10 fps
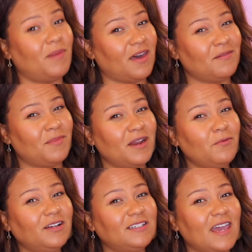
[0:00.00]
Bath &
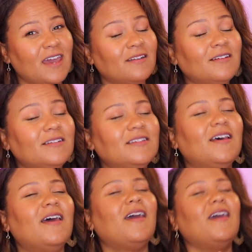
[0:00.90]
Body Works candles,
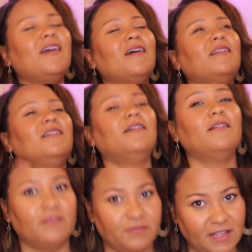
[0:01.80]
and
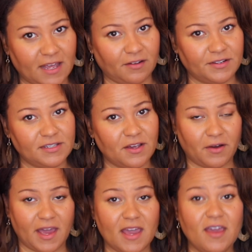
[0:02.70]
flannels,
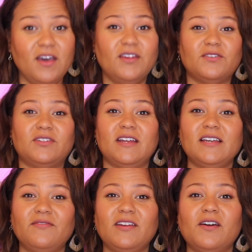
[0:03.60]
okay? So
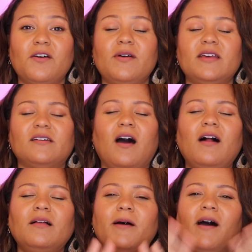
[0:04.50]
today's video is
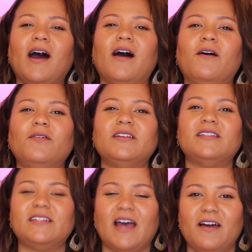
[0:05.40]
all about how to
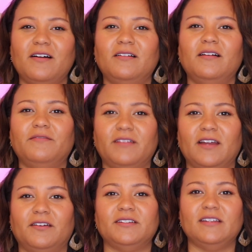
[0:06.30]
style
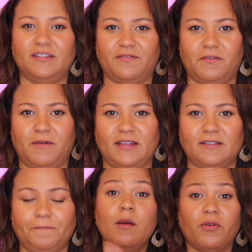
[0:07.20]
flannels in different
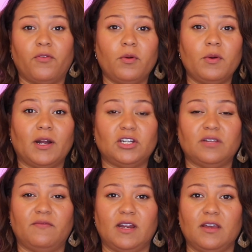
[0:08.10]
ways. Before we watch
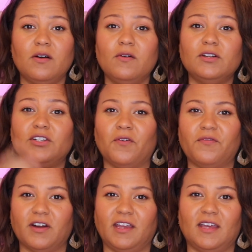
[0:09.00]
the video,
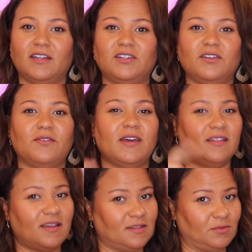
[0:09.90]
don't forget to
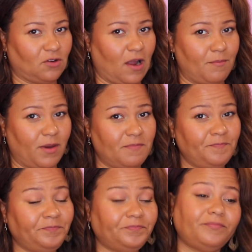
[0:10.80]
hit that subscribe
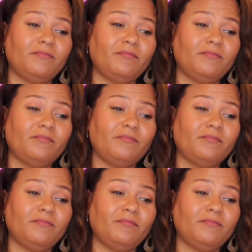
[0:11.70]
button